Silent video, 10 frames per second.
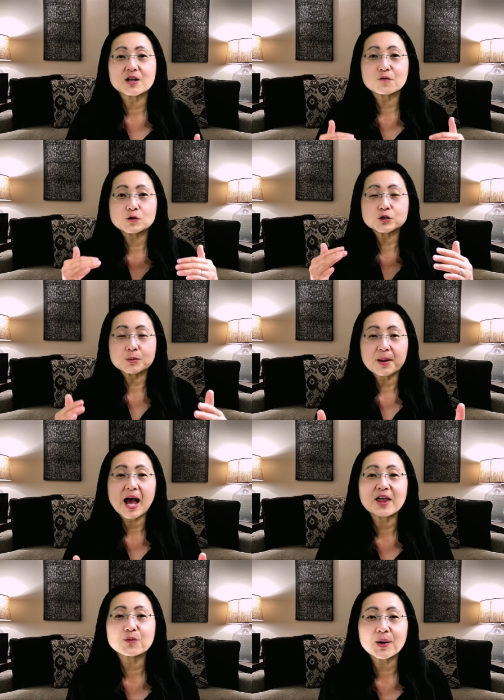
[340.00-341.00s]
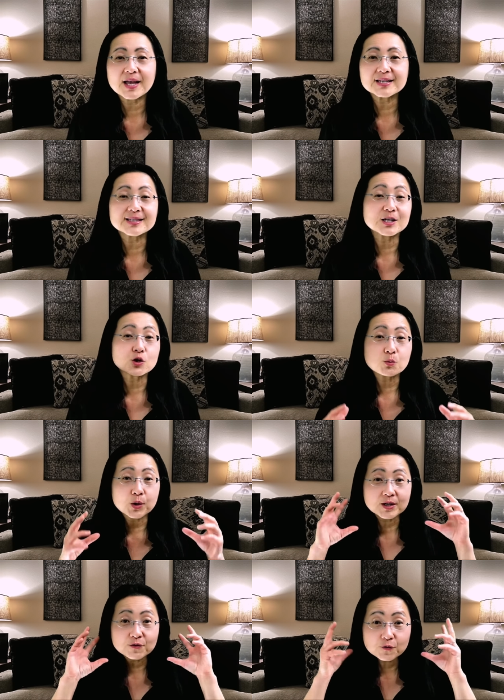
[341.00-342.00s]
the aversion pathways in your
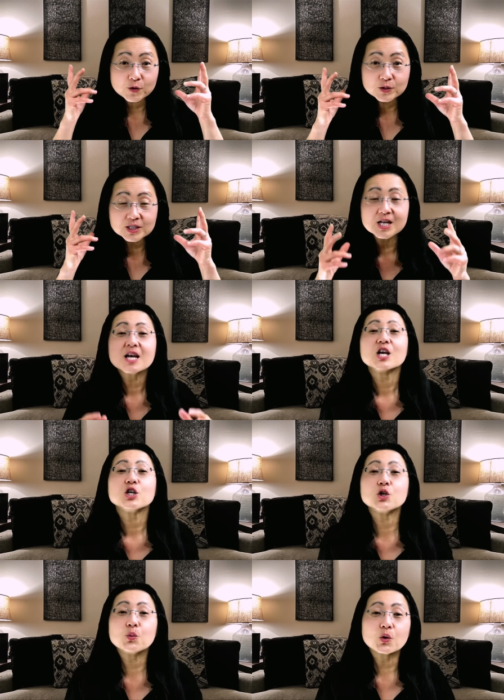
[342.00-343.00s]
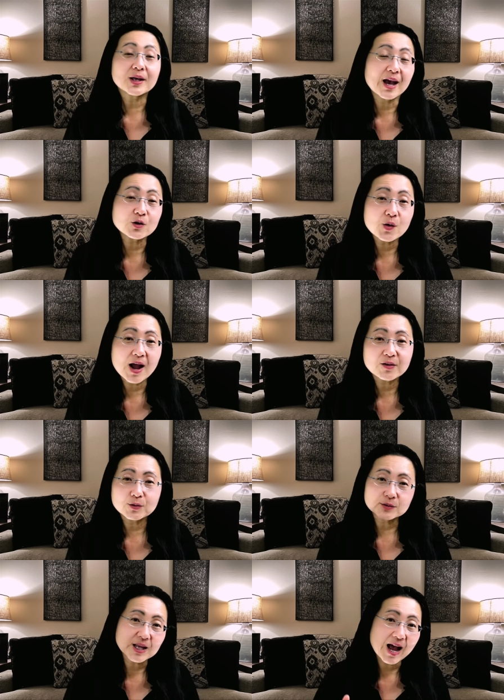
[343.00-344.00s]
brain first, you will counteract those